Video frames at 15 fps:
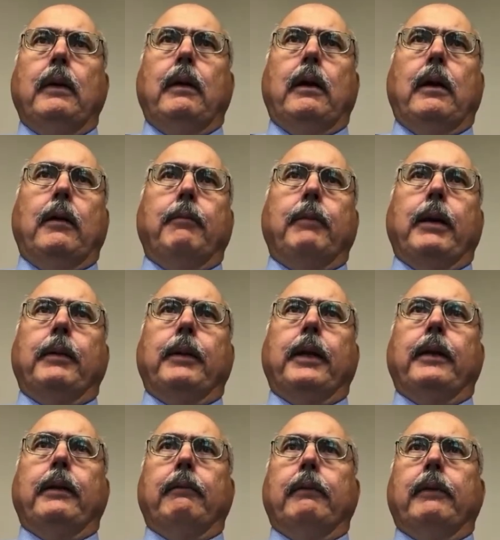uh, maybe
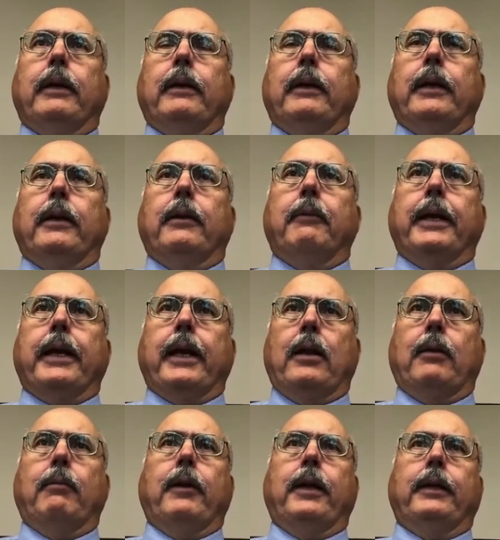they they need to
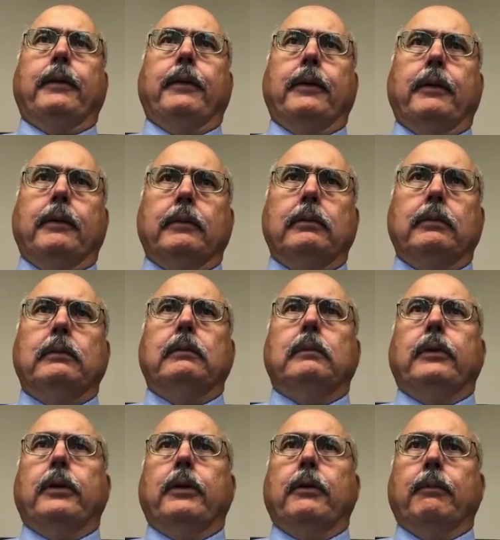recalibrate their
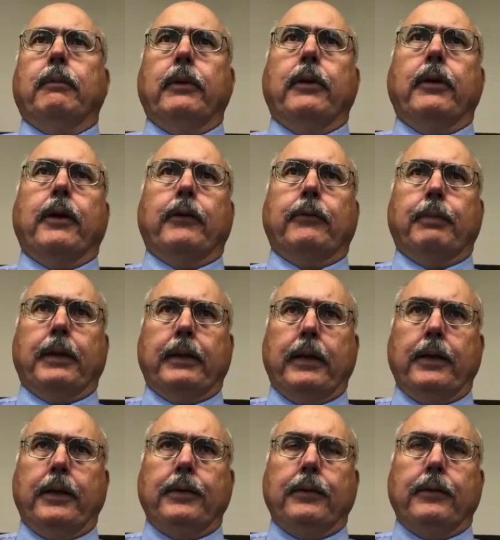their their
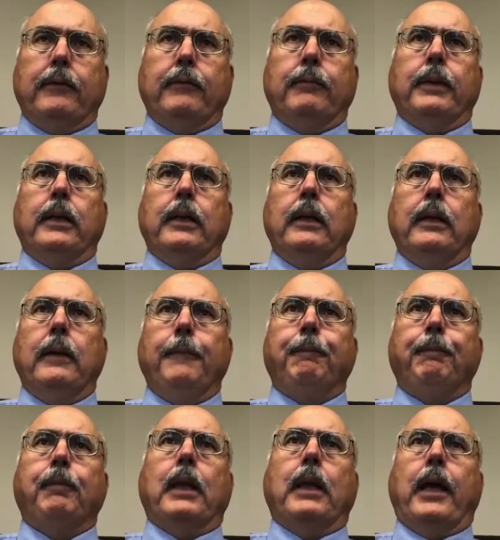expectations of me.
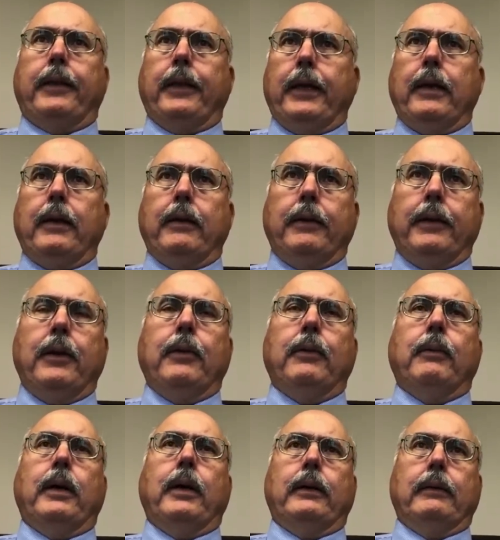I think I, you
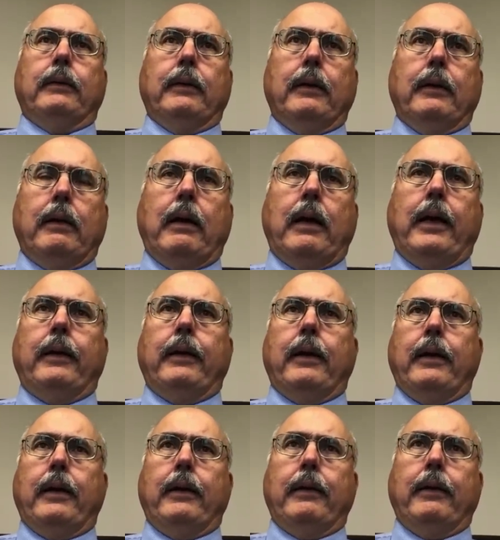know, I I.
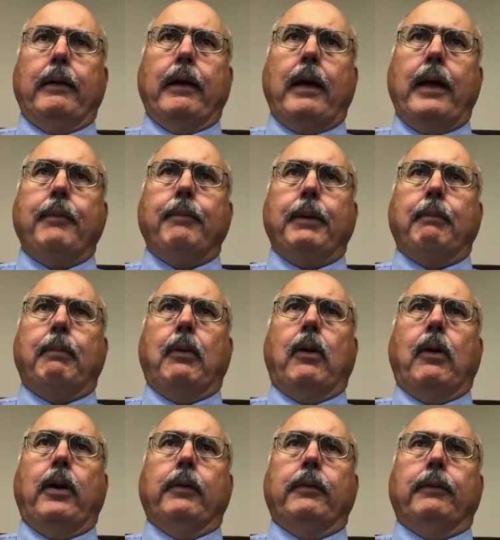I I had been
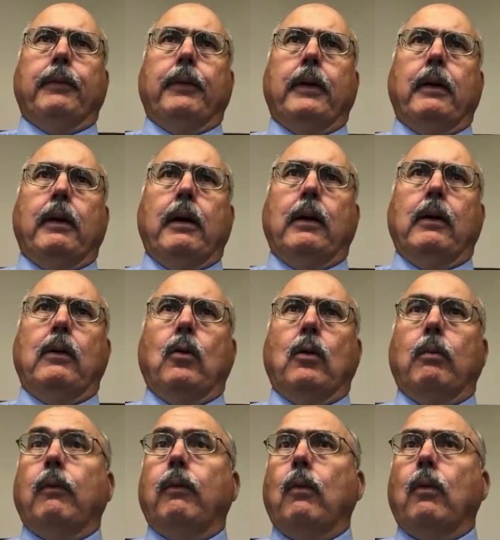part of uh, Encore
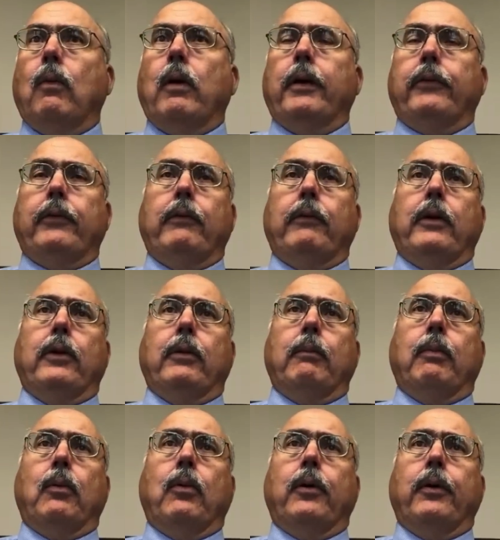before. I served on their
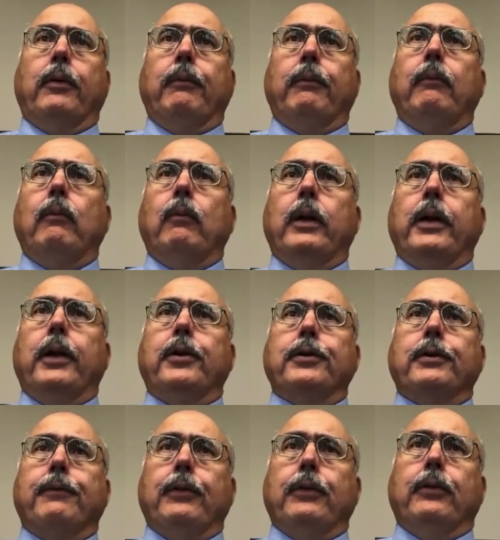board when
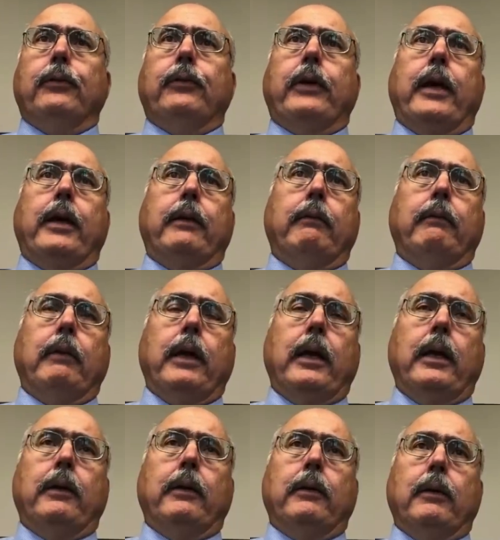Energy Fuels had
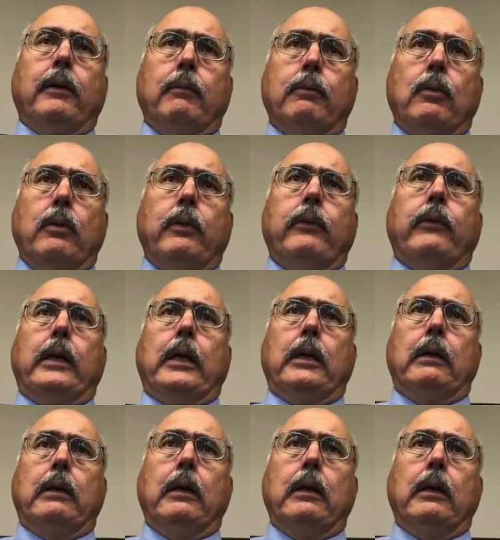had a, a board seat,